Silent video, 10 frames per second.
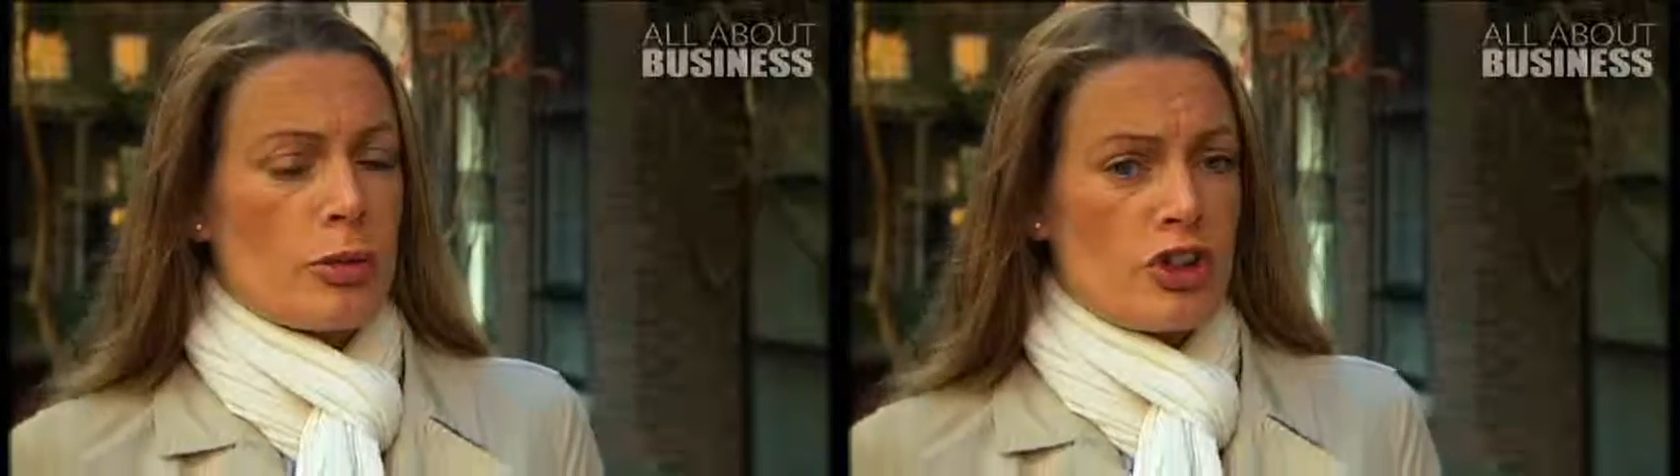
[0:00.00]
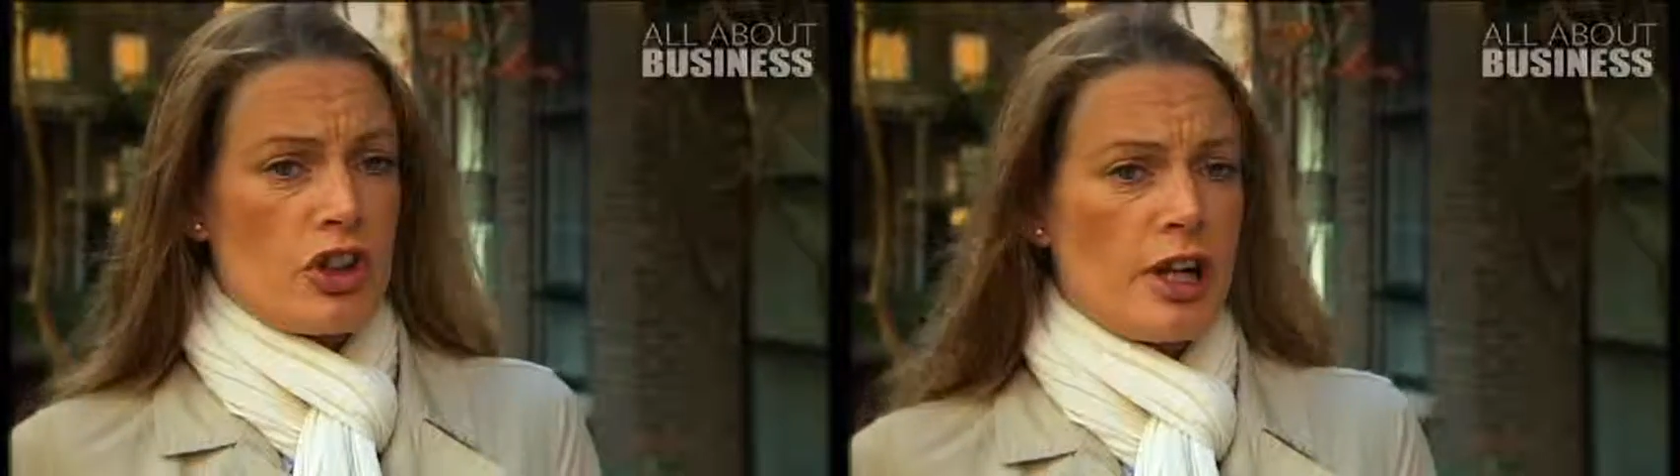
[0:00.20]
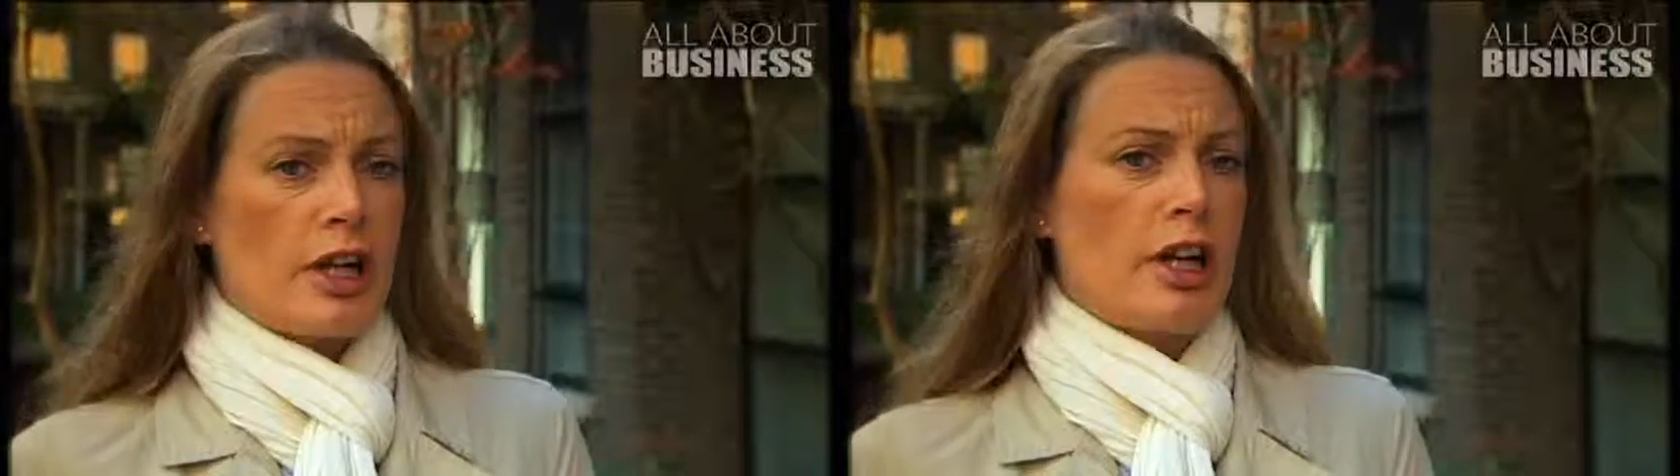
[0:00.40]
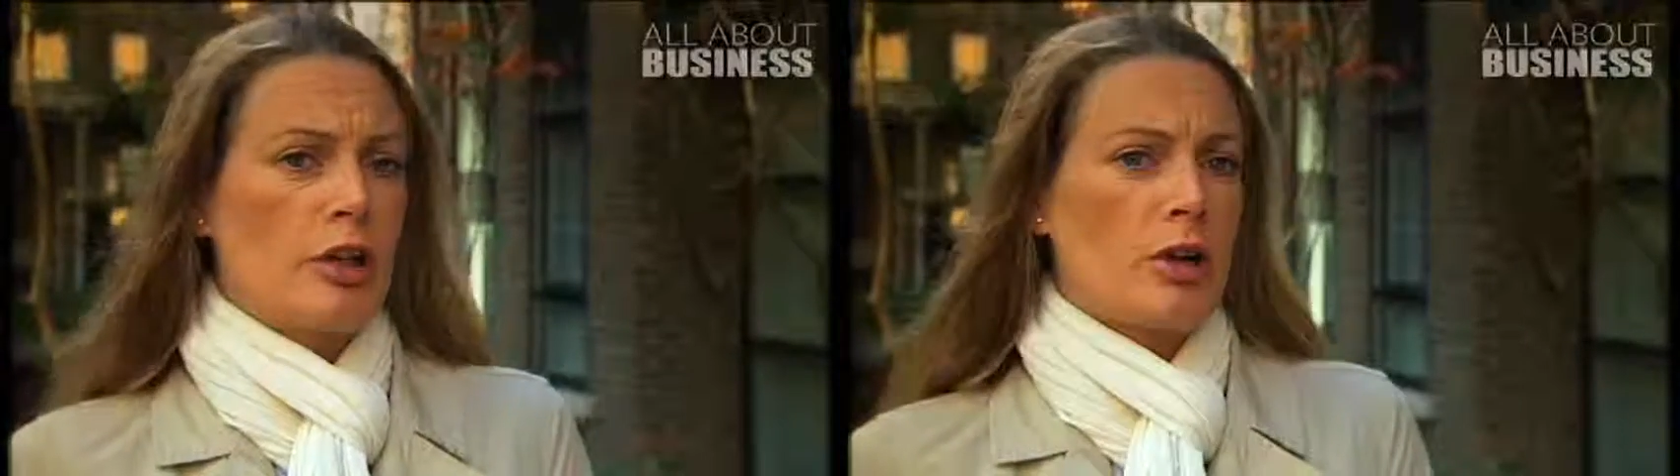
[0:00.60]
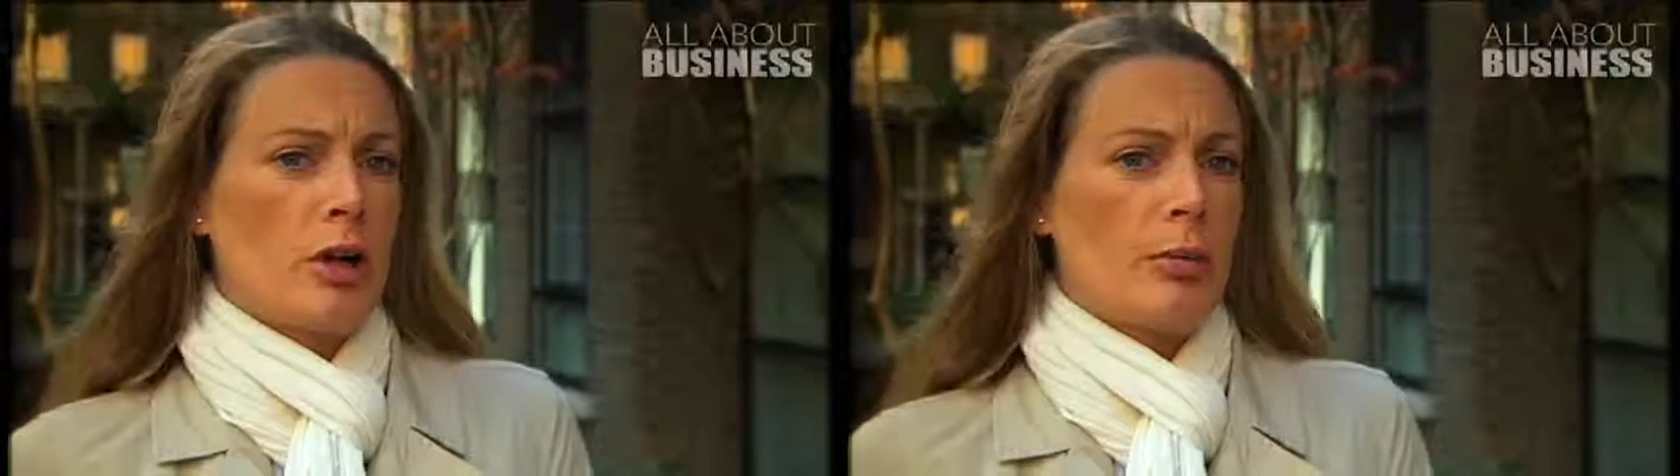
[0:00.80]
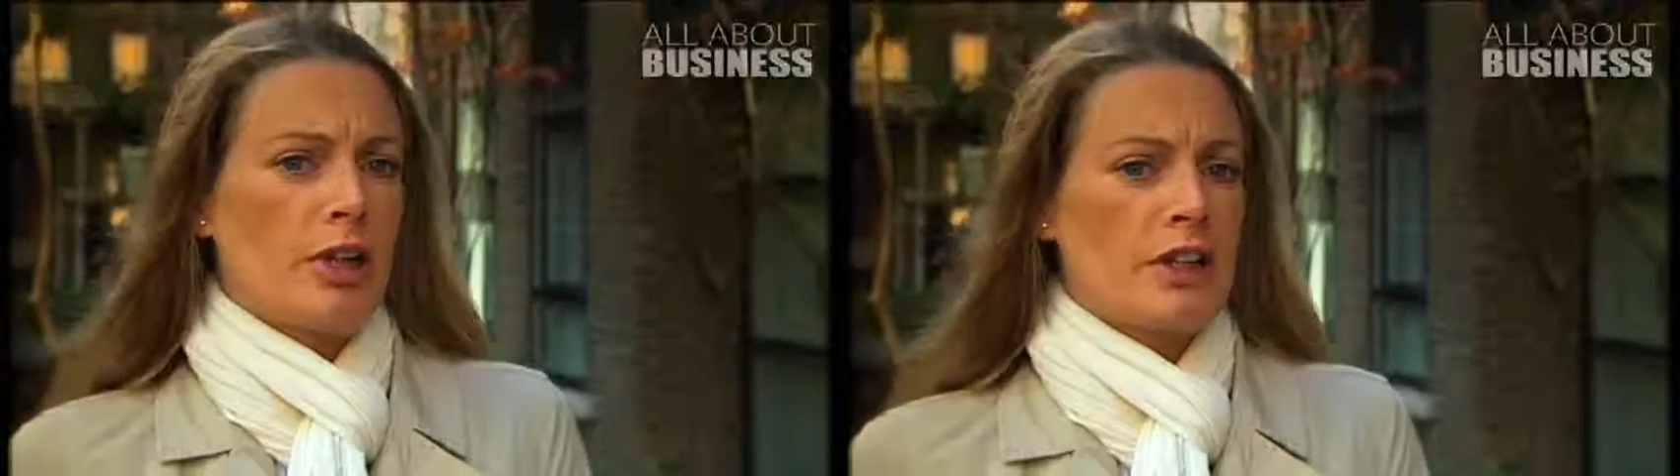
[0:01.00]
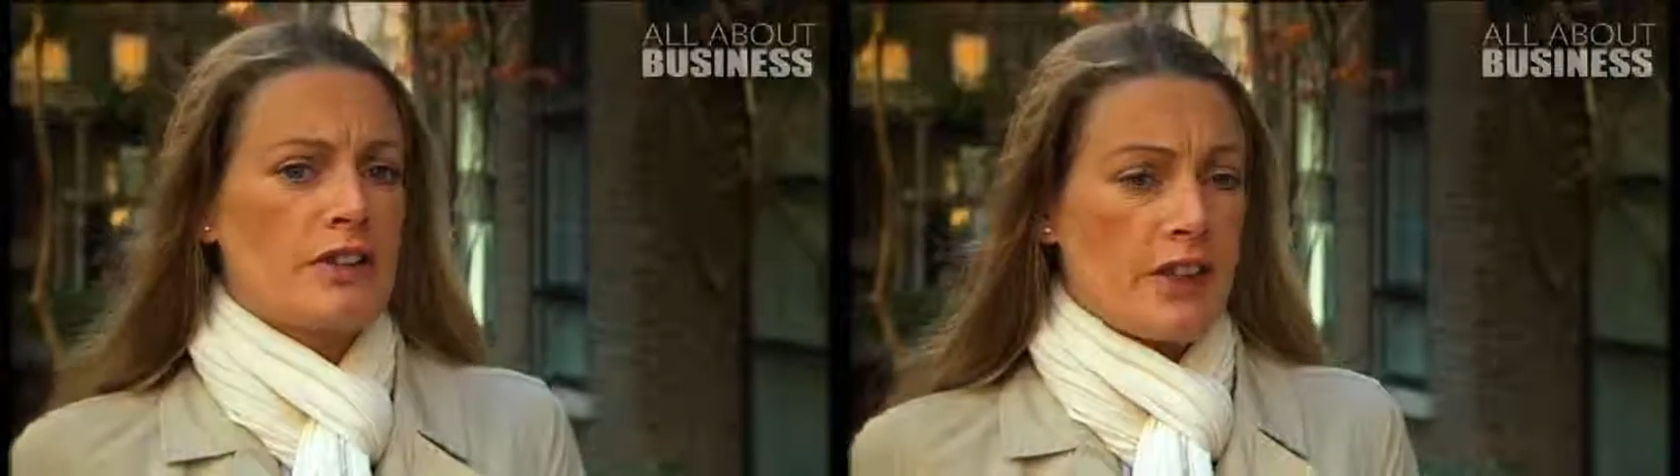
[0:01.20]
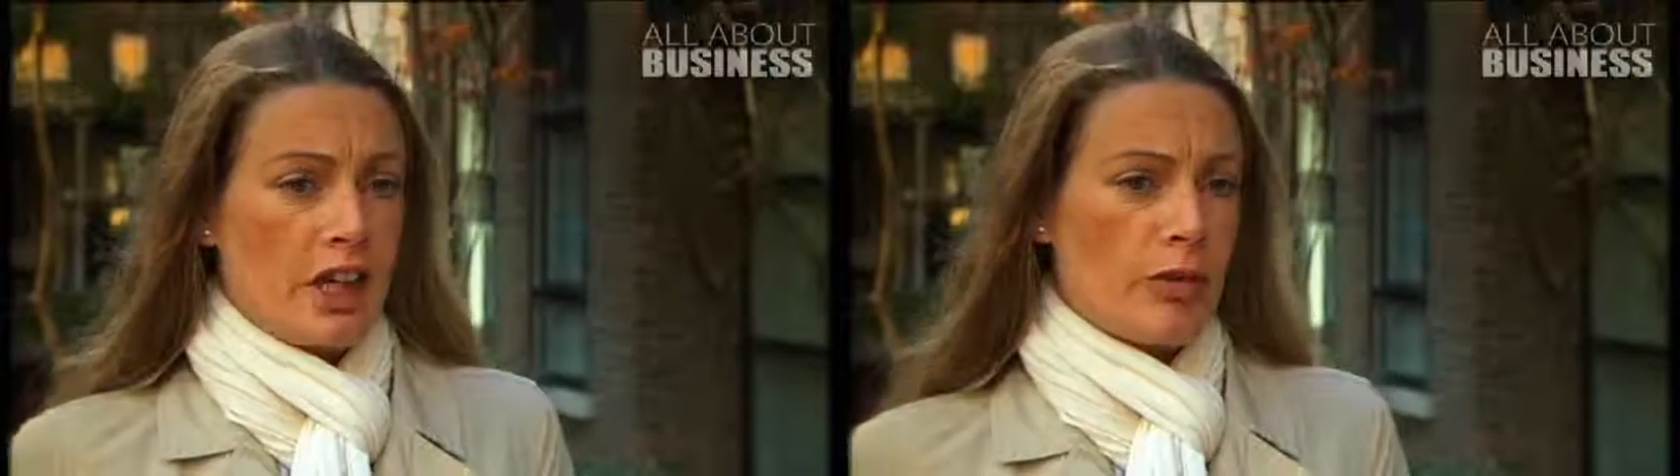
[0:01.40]
We try and help companies
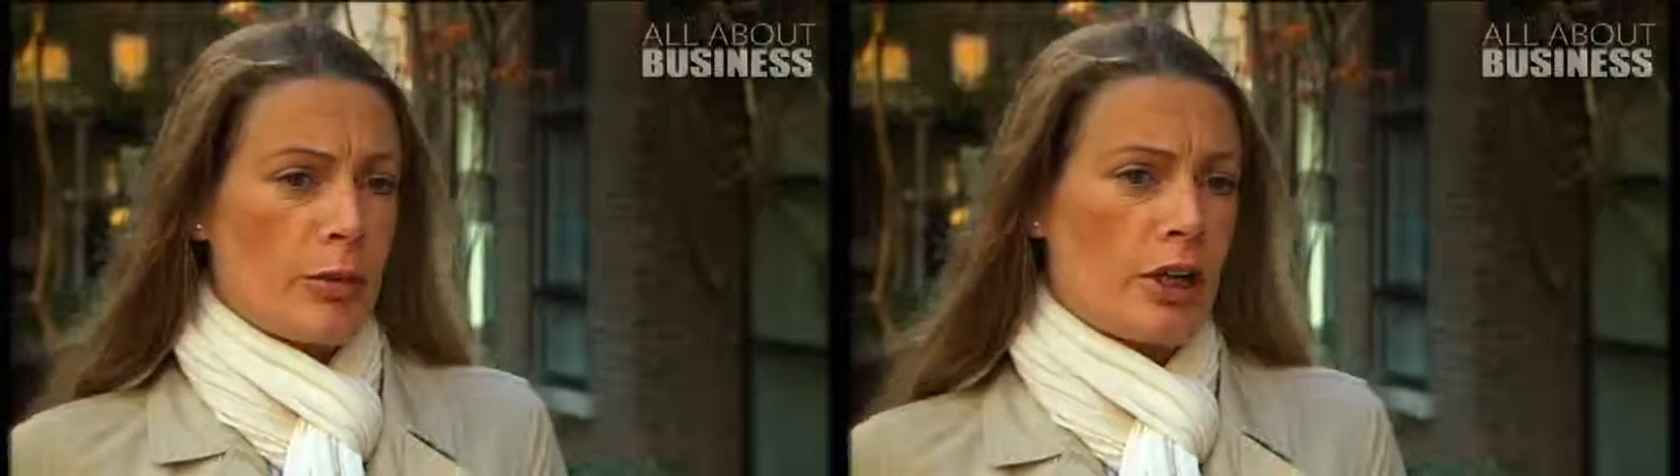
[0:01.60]
save